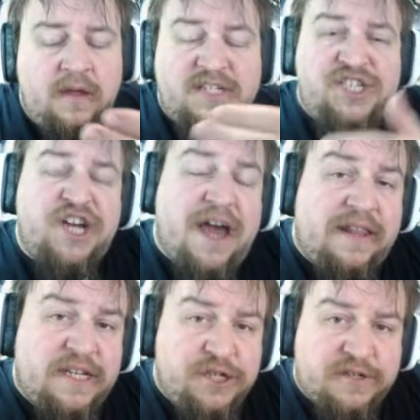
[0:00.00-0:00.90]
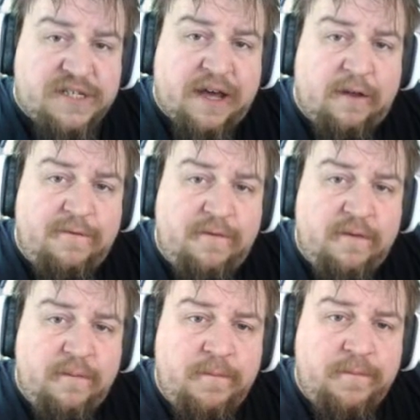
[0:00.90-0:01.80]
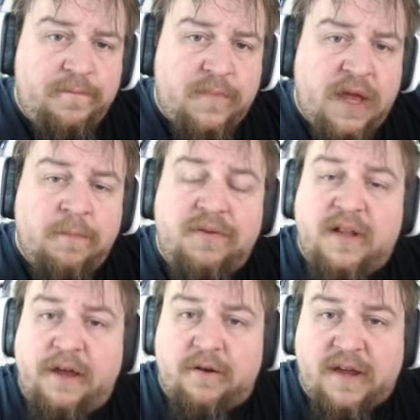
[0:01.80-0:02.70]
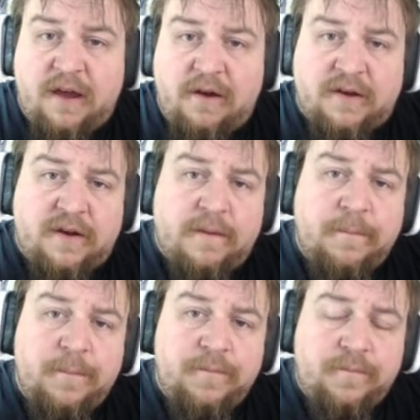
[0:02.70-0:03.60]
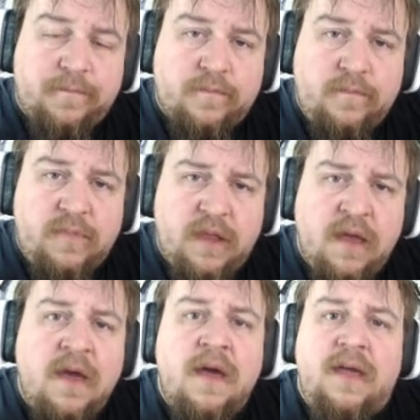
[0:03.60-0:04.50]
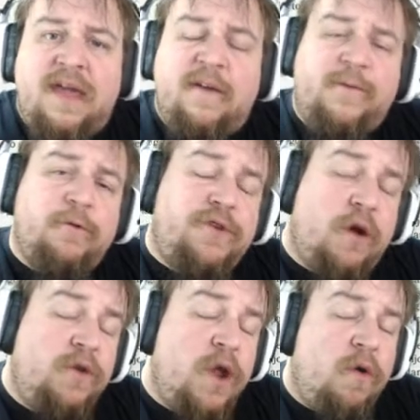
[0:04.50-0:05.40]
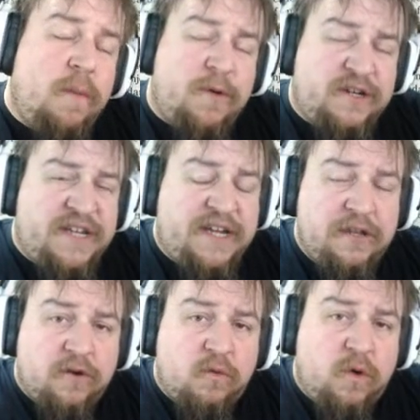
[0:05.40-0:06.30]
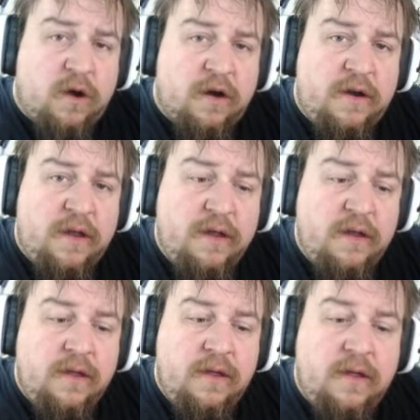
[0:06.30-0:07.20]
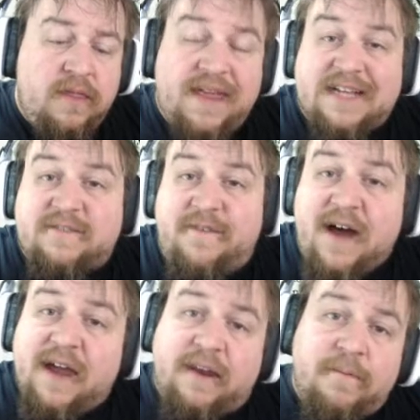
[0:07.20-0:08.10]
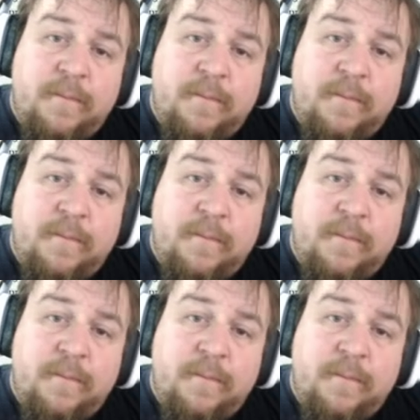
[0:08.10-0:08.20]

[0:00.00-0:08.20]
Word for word: Challenge yourself and play your character. If you don't know a particular word, that's fine.